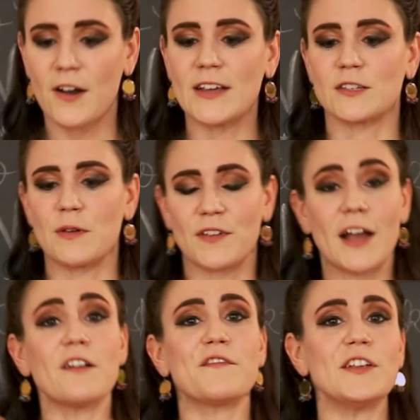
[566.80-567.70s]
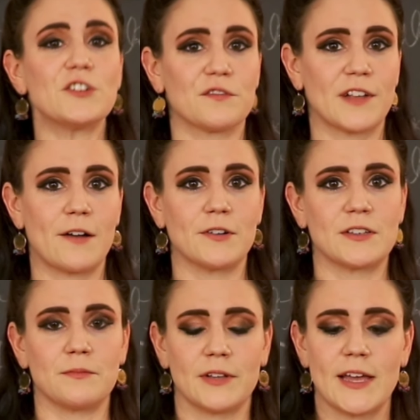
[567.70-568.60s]
right, so we've got our feature flowers
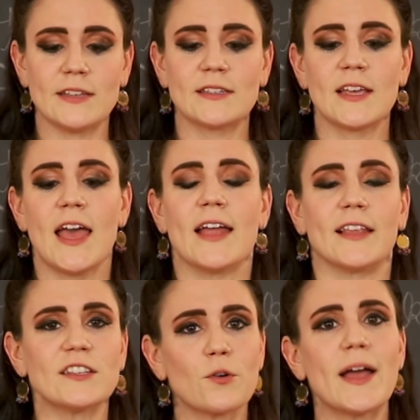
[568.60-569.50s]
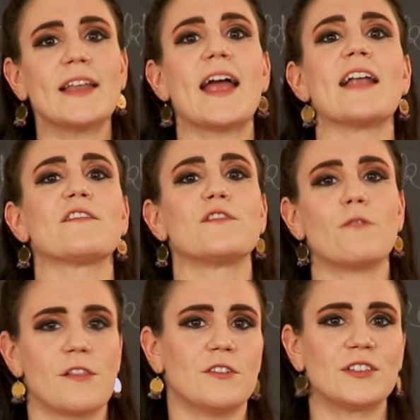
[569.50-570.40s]
in place. Let's go ahead and add a few
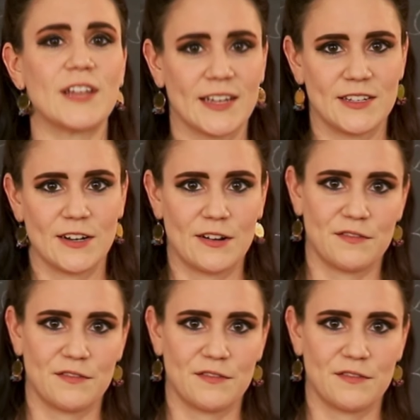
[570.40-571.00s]
other secondary